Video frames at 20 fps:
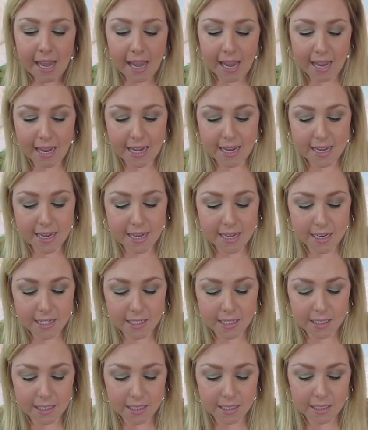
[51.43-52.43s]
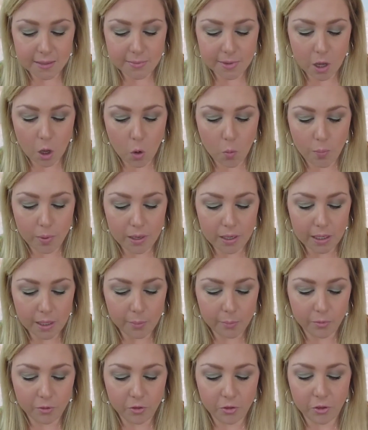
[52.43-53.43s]
and let me open it
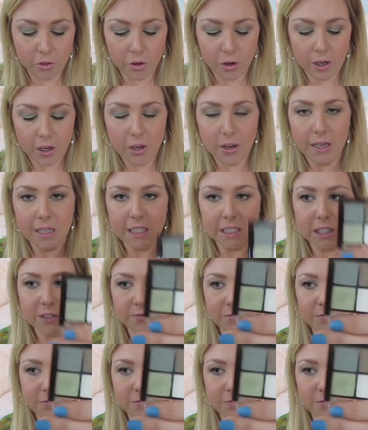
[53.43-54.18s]
up for you. It has